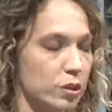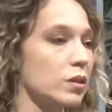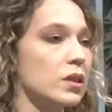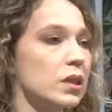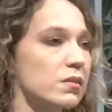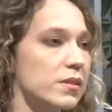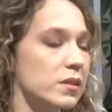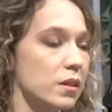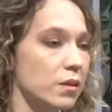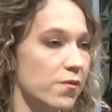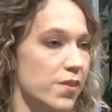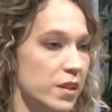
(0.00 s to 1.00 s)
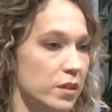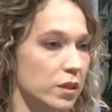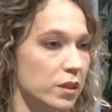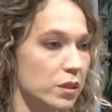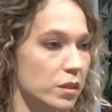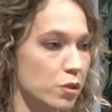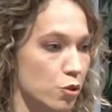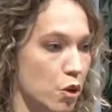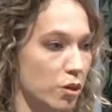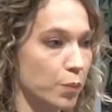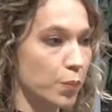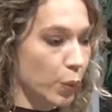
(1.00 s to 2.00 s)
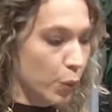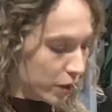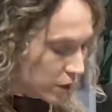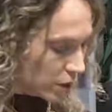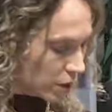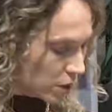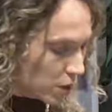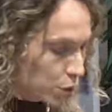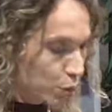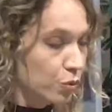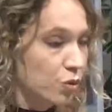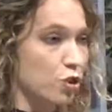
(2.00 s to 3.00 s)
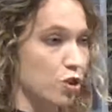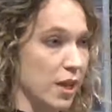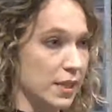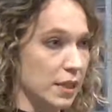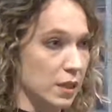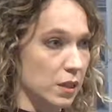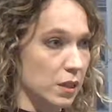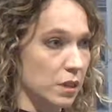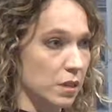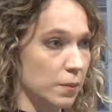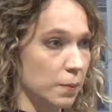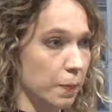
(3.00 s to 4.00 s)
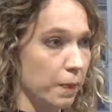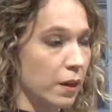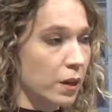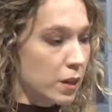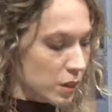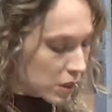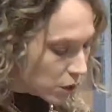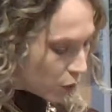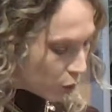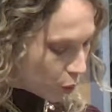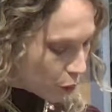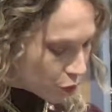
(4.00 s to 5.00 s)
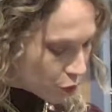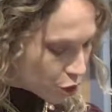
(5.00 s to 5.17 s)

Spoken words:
gives a very strong importance to justice. So